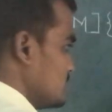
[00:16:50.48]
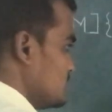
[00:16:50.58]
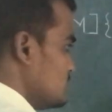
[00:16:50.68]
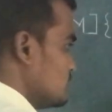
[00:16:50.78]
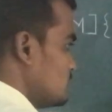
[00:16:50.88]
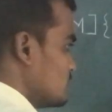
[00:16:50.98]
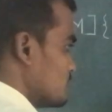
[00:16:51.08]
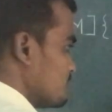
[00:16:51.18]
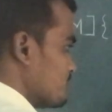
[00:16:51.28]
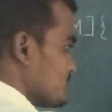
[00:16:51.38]
u
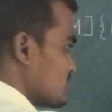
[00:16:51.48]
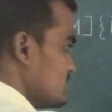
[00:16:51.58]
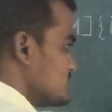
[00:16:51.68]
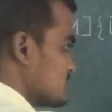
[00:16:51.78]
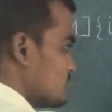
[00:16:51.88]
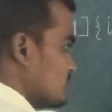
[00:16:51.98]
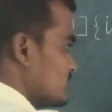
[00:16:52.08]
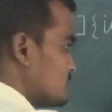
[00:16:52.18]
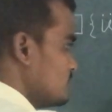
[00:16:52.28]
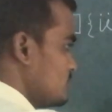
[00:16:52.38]
is equal
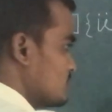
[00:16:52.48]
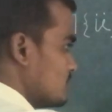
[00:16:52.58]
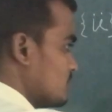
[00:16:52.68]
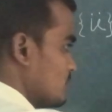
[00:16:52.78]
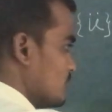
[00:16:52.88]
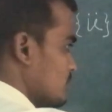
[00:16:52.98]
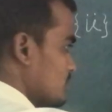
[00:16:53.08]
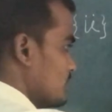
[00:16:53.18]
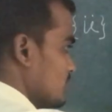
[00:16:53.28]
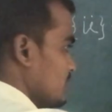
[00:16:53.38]
to
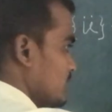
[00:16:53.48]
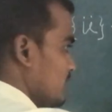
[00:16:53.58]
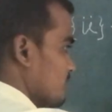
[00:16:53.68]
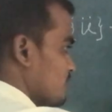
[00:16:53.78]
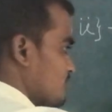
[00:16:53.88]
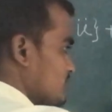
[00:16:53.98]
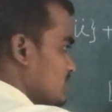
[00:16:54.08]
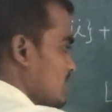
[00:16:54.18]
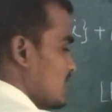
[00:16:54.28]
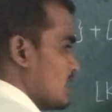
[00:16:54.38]
f.
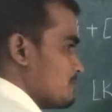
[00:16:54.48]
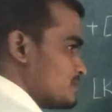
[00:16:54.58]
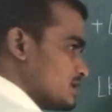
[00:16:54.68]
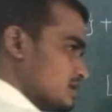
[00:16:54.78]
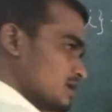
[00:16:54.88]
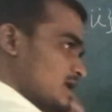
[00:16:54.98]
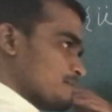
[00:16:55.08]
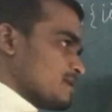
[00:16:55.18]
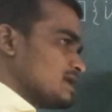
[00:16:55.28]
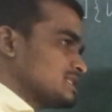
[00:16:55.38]
After
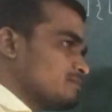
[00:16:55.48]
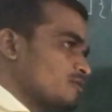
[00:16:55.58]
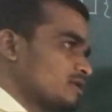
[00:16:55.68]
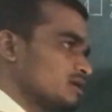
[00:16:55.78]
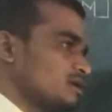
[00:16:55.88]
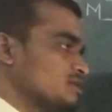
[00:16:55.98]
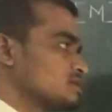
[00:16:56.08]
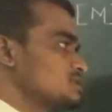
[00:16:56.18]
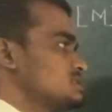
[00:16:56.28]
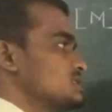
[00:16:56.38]
applying the boundary
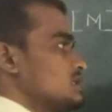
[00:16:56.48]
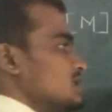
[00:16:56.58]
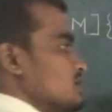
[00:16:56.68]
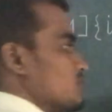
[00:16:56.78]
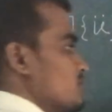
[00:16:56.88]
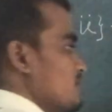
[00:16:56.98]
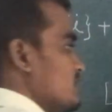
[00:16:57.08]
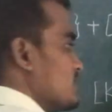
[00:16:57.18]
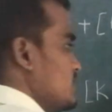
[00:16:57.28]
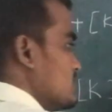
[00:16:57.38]
conditions we
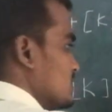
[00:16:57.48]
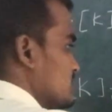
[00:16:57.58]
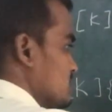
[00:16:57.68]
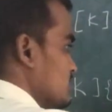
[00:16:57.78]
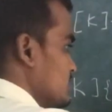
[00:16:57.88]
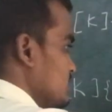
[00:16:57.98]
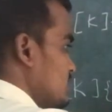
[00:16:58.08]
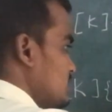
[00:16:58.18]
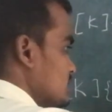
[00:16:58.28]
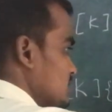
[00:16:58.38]
will get
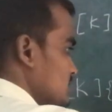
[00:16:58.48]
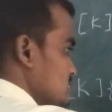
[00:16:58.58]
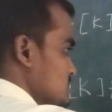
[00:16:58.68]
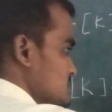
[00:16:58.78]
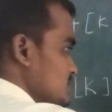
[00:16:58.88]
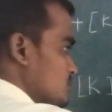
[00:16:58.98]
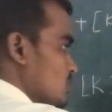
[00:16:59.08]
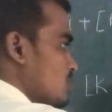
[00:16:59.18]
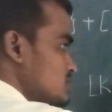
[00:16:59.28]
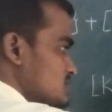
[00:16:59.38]
here 0
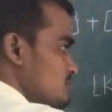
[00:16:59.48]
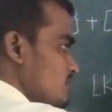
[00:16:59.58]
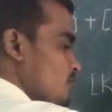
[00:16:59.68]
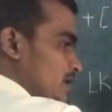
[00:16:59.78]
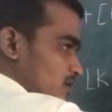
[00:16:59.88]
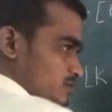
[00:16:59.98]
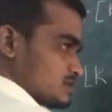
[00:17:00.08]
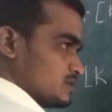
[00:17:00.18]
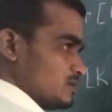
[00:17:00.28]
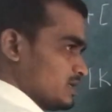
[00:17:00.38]
or some values.
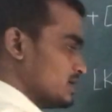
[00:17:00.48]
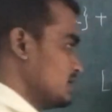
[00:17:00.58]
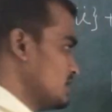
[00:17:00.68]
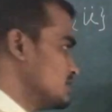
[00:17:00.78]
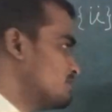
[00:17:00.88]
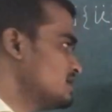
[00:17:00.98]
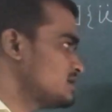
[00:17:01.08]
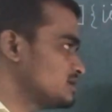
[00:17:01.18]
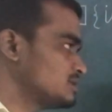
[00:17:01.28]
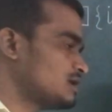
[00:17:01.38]
Okay, but
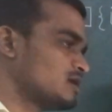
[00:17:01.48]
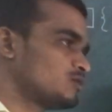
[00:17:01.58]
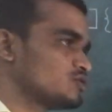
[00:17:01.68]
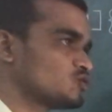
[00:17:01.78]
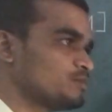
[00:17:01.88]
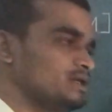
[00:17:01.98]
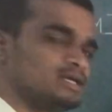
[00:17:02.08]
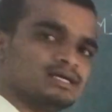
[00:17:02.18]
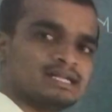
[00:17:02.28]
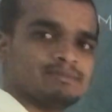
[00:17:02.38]
the unknown should be
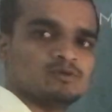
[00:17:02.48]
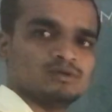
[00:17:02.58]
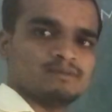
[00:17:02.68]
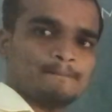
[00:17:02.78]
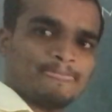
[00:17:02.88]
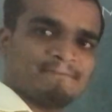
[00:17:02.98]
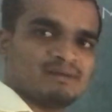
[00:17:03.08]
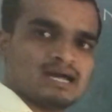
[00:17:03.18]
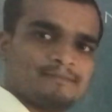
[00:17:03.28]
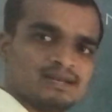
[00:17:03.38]
removed
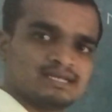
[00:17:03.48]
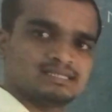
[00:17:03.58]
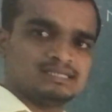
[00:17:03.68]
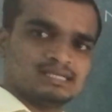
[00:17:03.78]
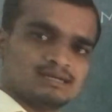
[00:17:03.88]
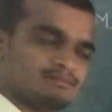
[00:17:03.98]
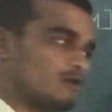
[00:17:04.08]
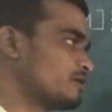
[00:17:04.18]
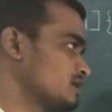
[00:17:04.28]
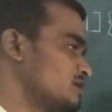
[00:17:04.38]
by applying the
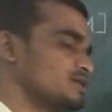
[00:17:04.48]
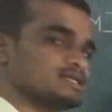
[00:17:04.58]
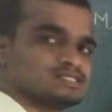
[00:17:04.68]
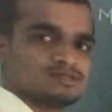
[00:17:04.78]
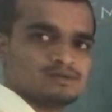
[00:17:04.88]
boundary conditions.